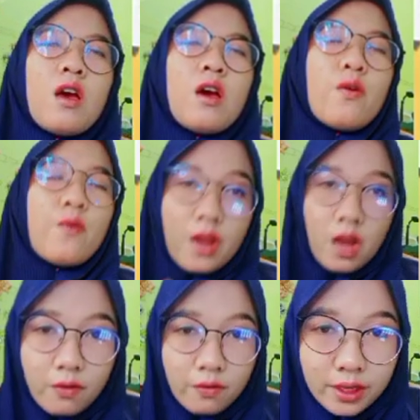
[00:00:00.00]
When
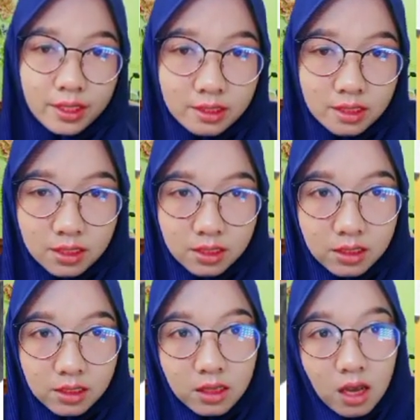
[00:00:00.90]

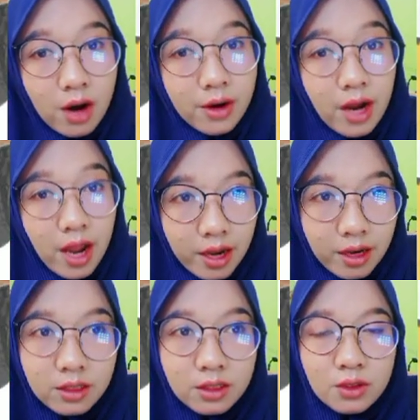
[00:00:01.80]
affixes are
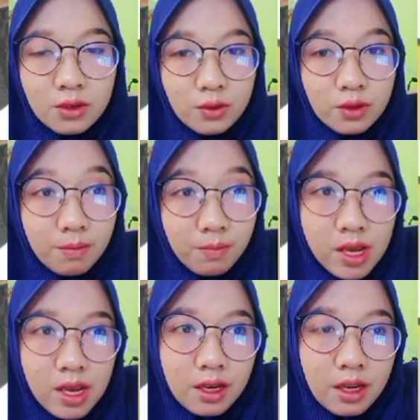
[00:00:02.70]
added to the
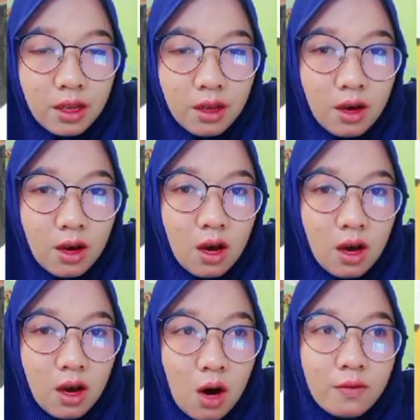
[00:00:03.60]
beginning
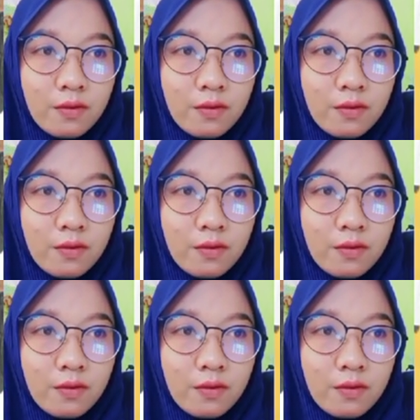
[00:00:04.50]
of